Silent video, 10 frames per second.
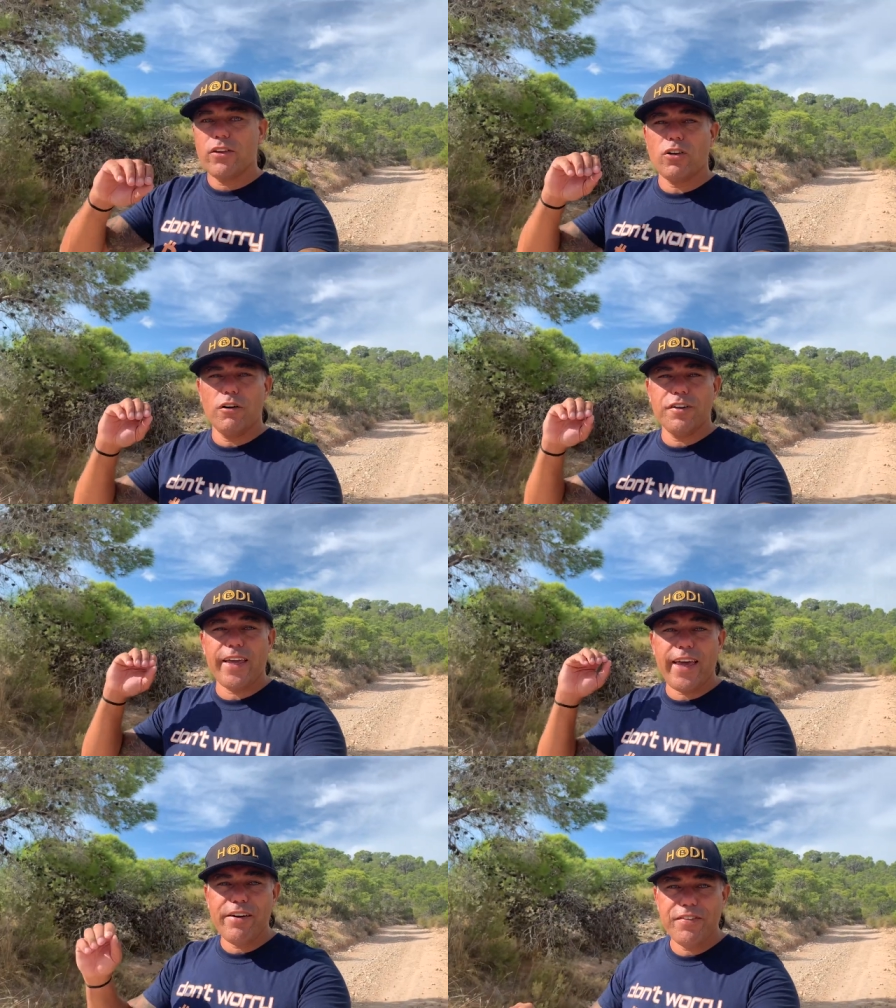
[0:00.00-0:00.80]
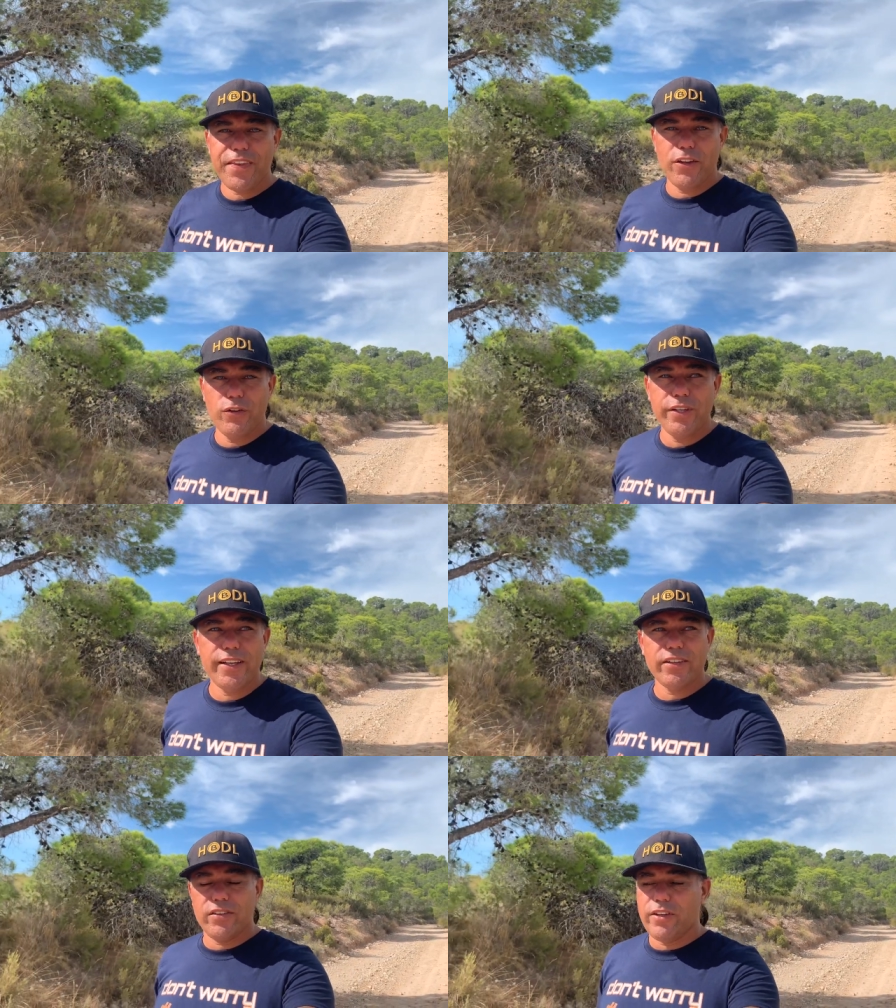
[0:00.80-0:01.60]
it's covering everything you
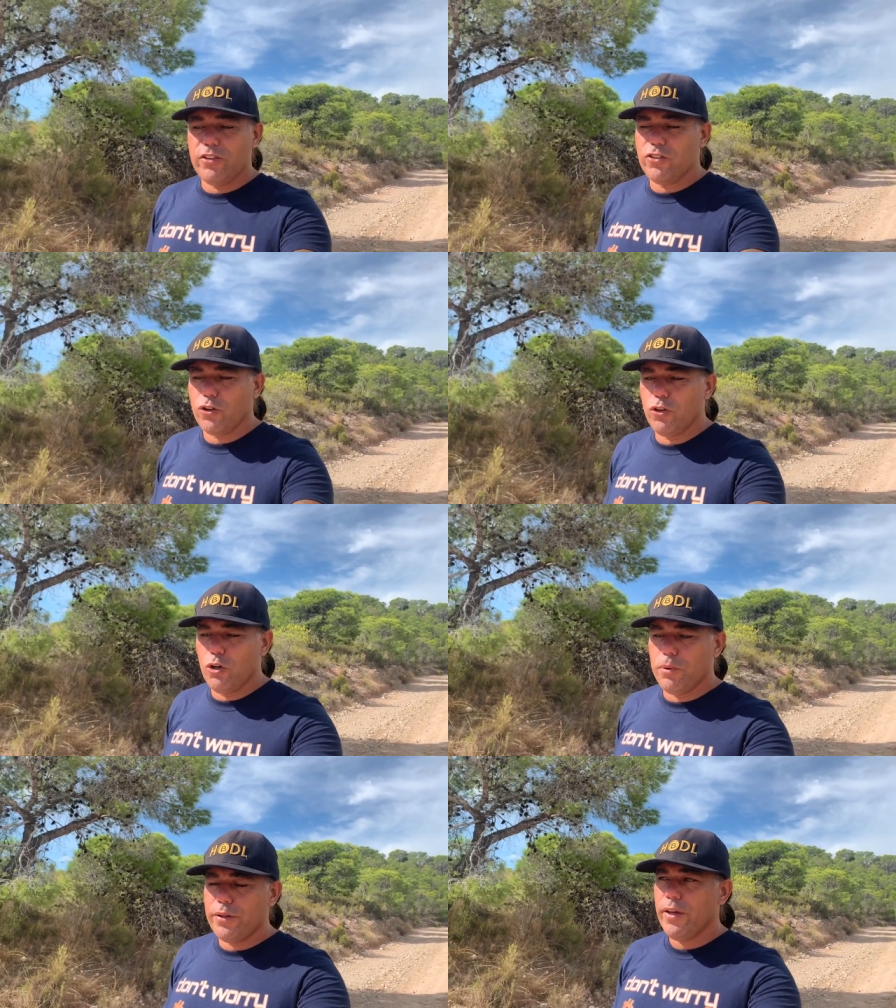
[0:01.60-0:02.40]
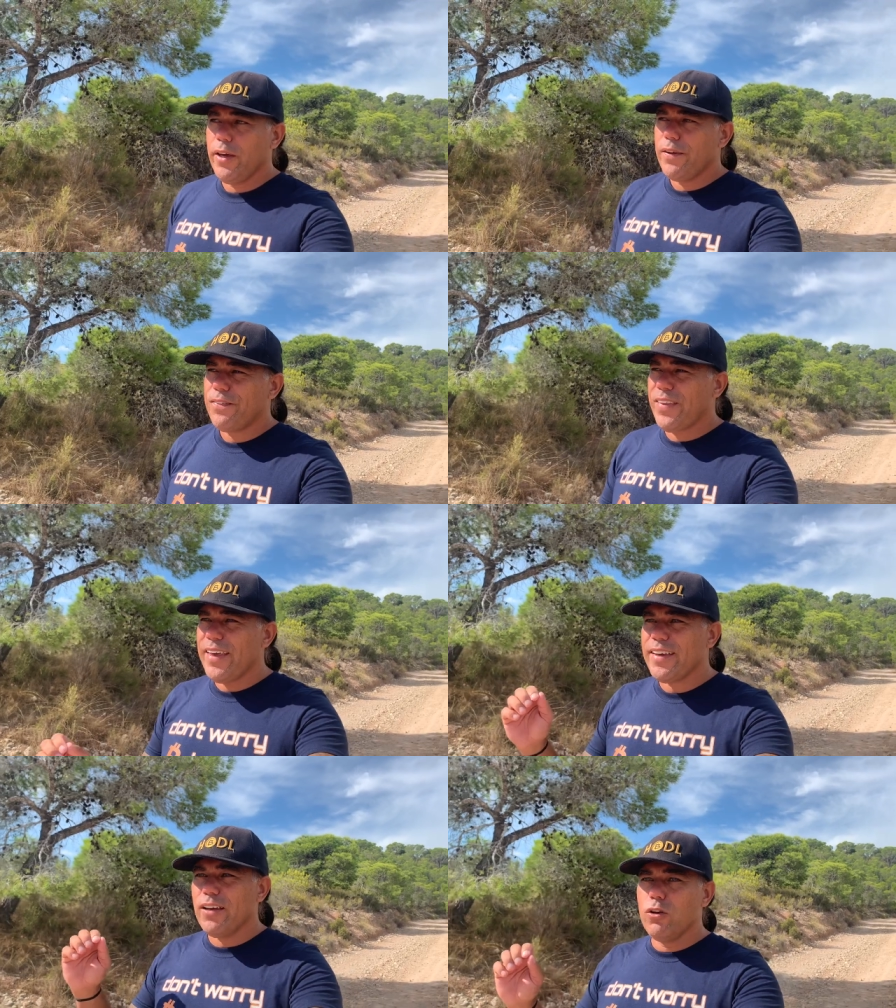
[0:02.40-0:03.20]
need as a digital nomad,
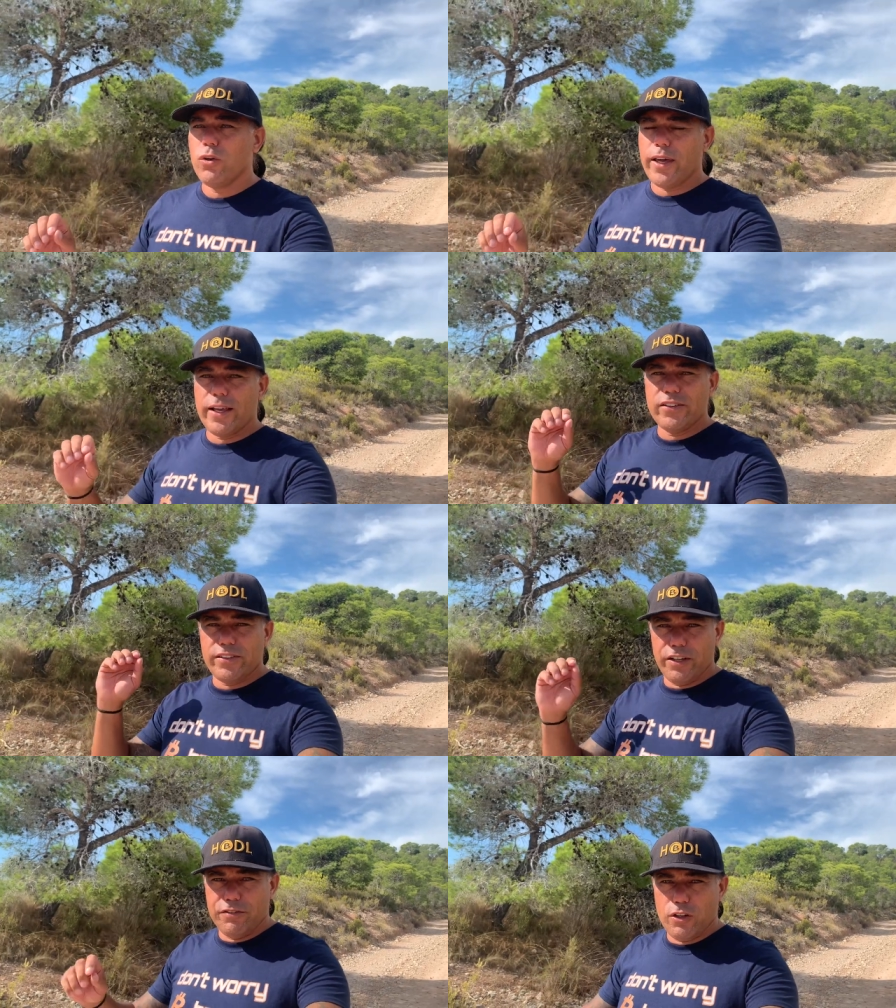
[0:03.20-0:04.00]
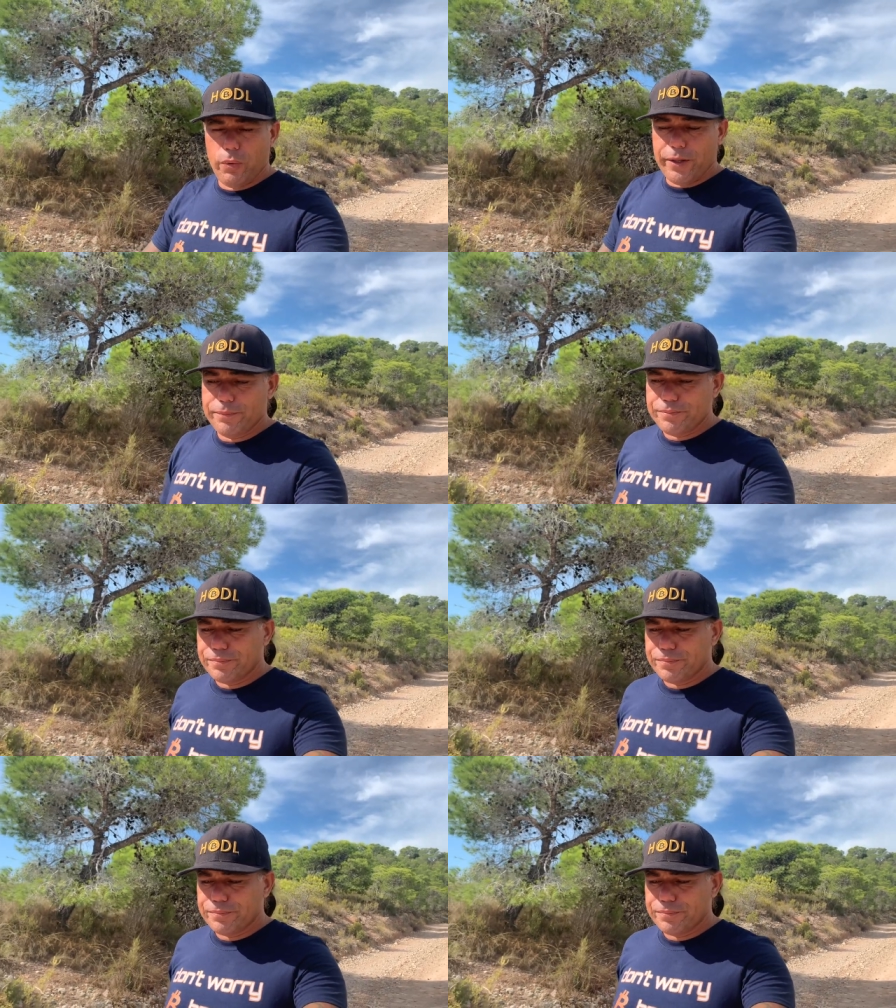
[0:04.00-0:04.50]
take a look at Safety Wing